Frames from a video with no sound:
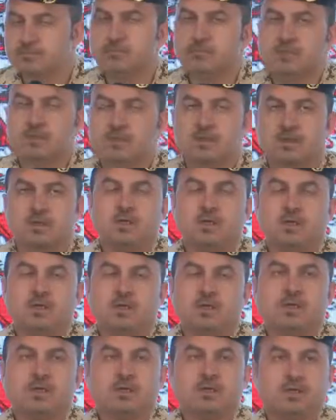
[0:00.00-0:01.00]
mitigate the
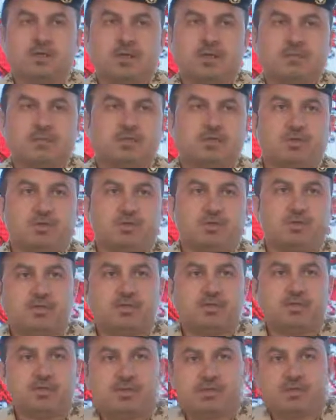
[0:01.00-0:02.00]
spread of the virus?
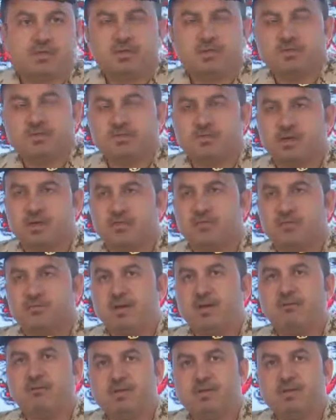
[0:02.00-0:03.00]
Thank you,
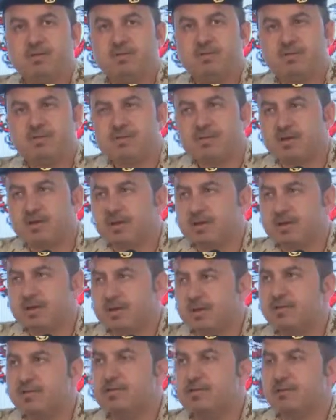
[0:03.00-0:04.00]

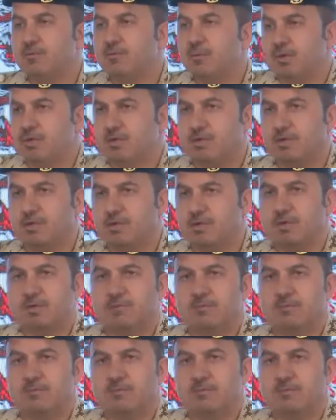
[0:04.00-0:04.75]
Mr. Muhammad.